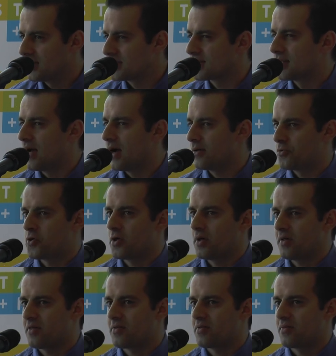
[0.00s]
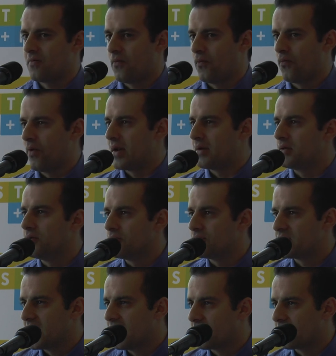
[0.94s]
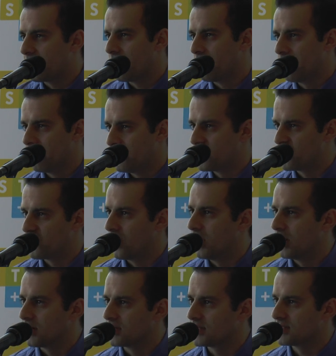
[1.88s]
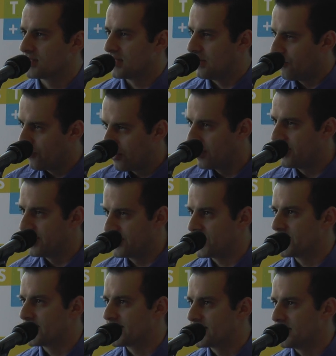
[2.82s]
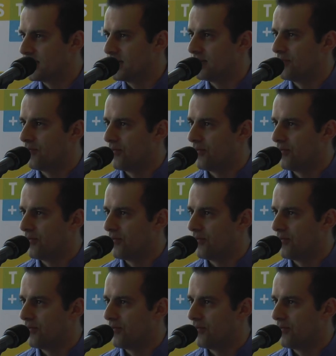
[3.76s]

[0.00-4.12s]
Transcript: it's not just when you take your drugs that we're interested in.